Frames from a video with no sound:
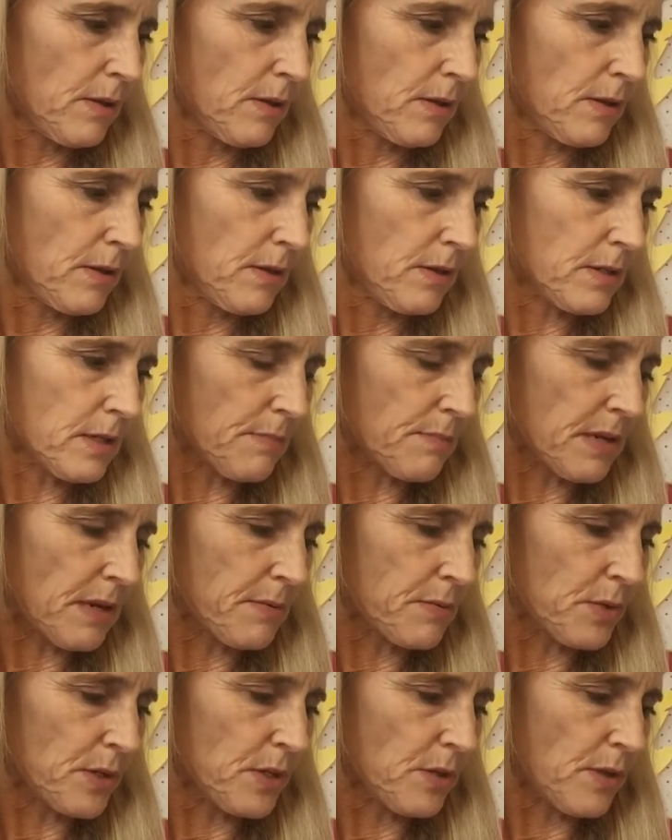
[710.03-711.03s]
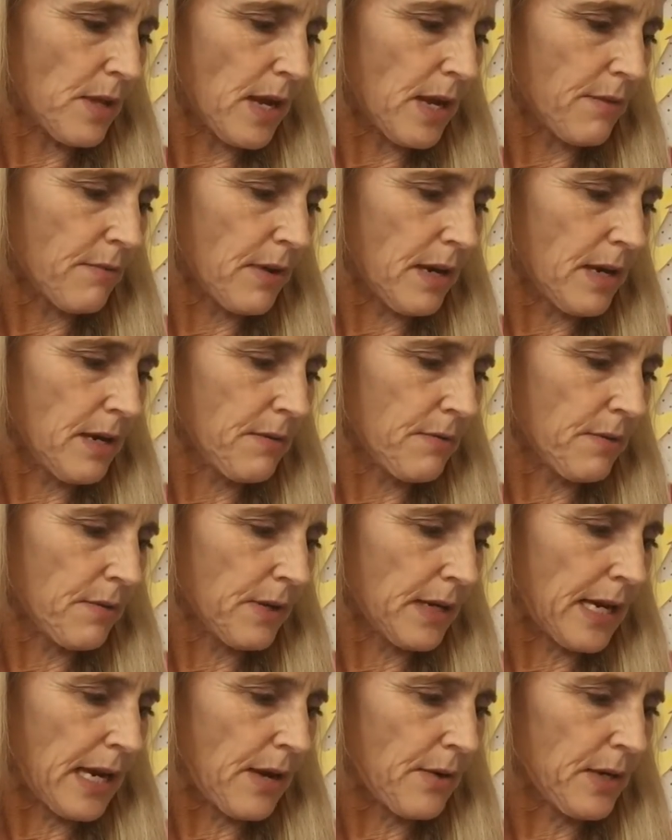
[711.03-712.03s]
Sometimes we do that, right? When we're
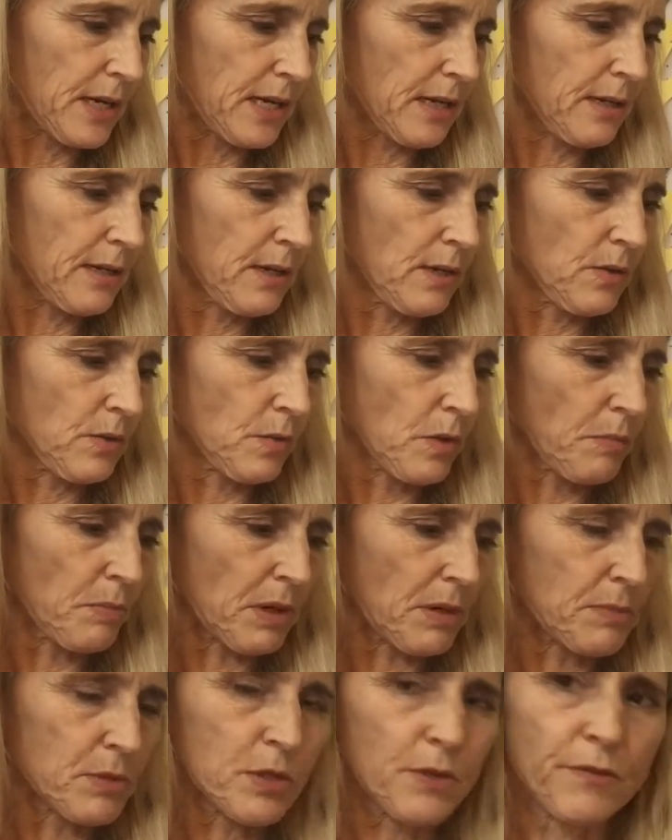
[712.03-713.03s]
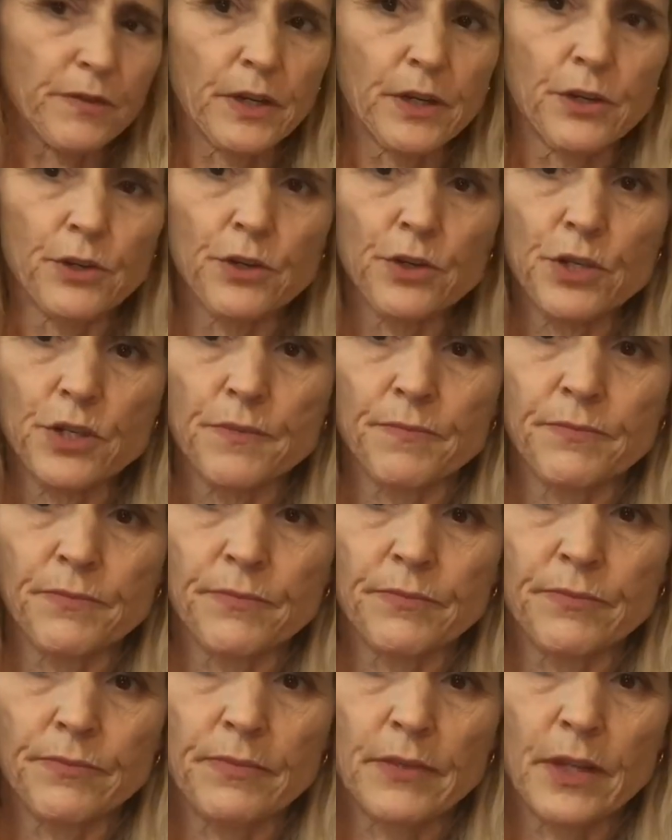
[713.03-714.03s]
counting, we put up 2 fingers,
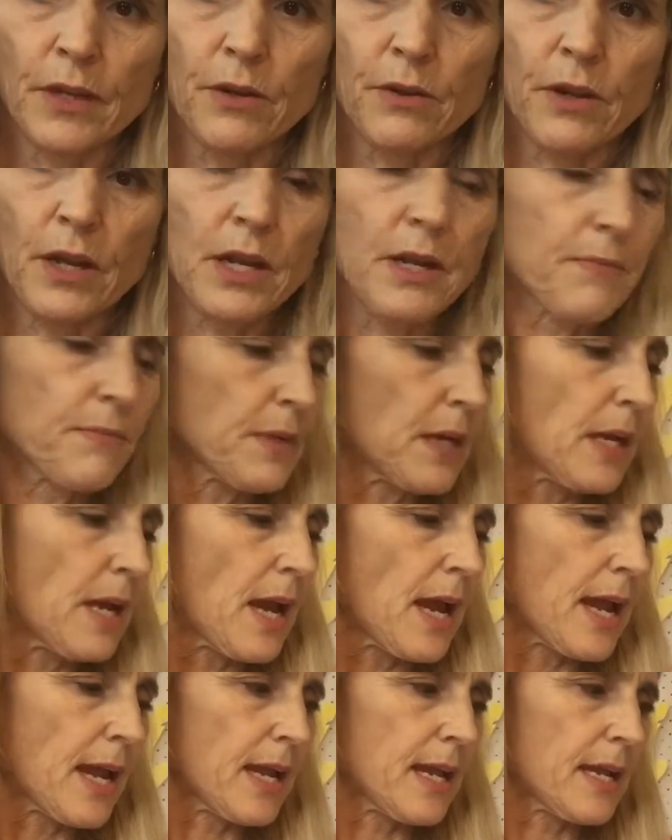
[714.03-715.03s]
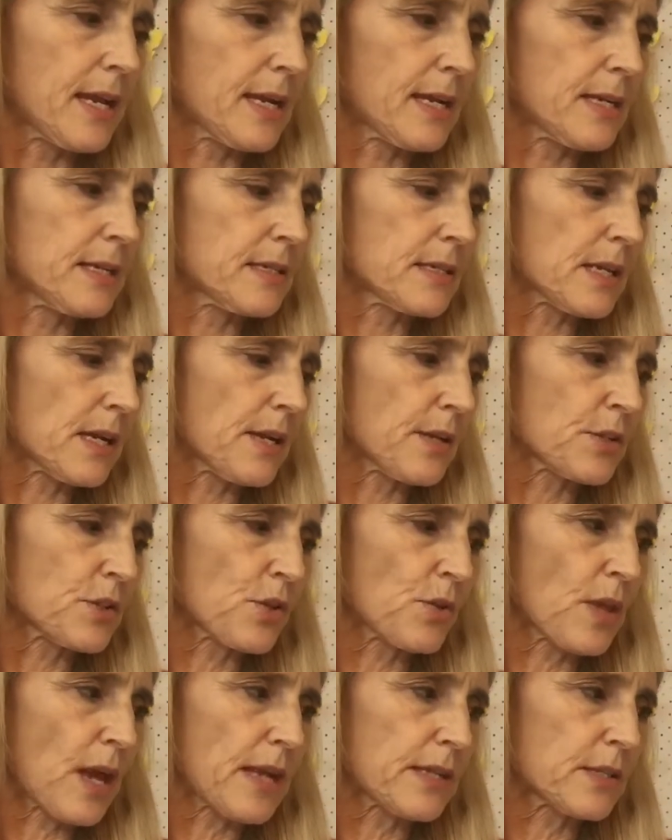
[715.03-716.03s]
okay? And so
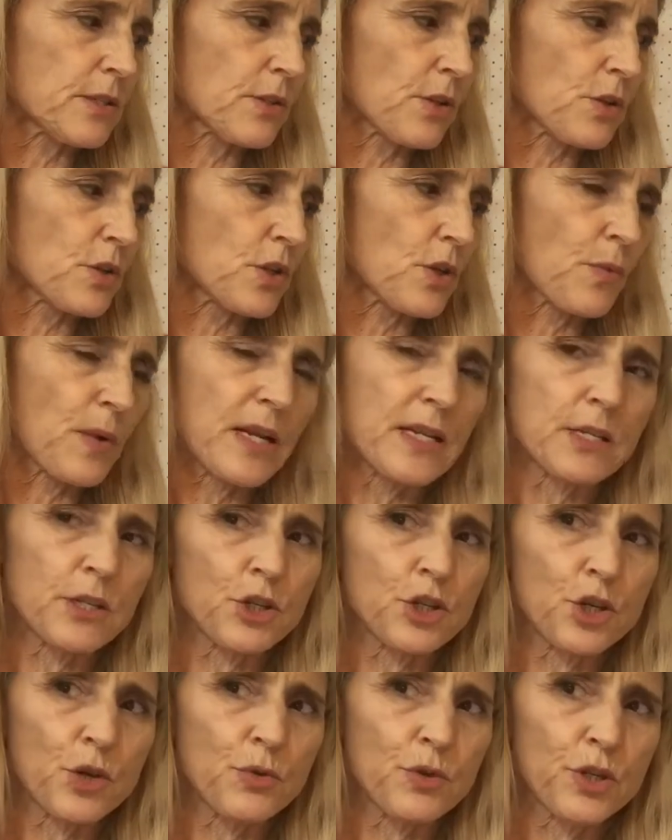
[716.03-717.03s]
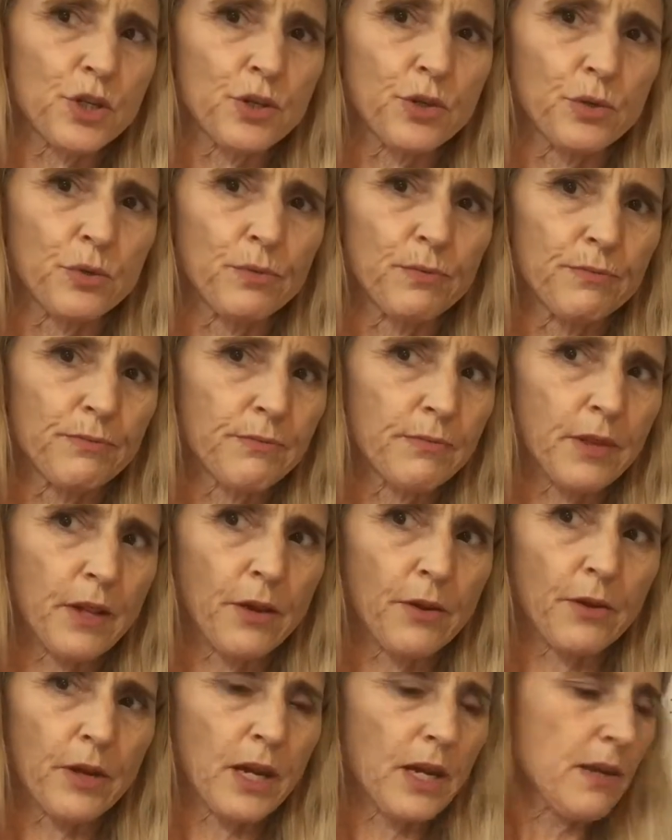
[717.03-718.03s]
those are the ways to show 2,
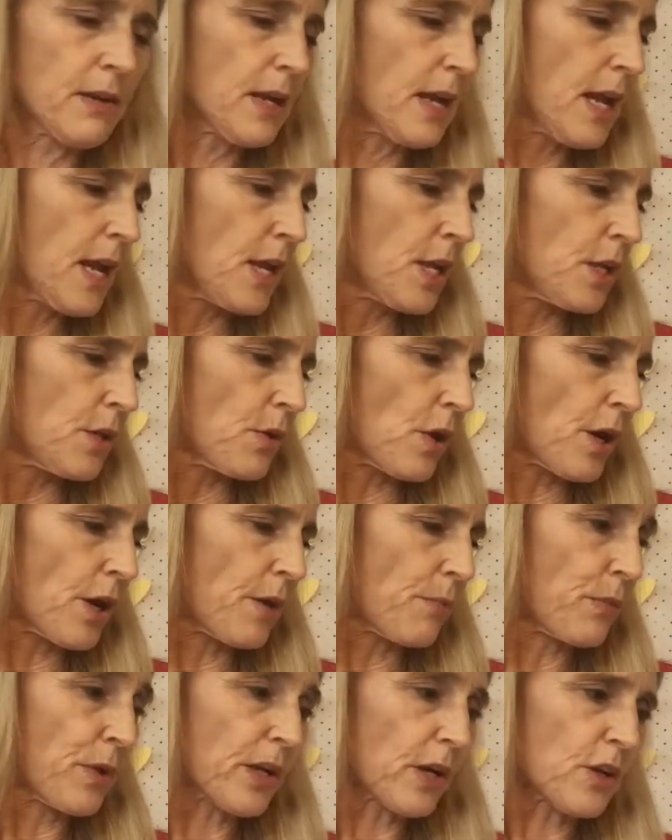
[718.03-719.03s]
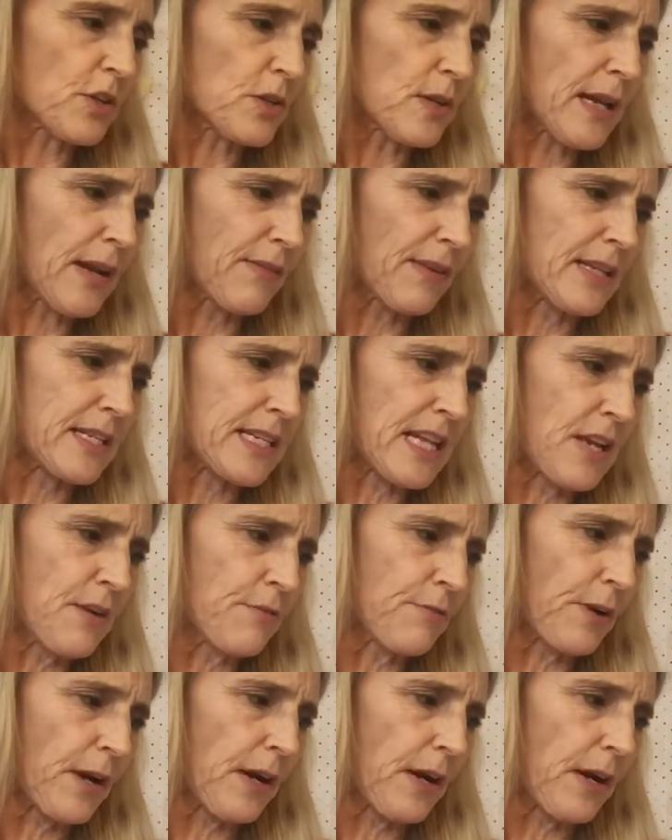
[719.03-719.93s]
okay? We could also have a 10 frame.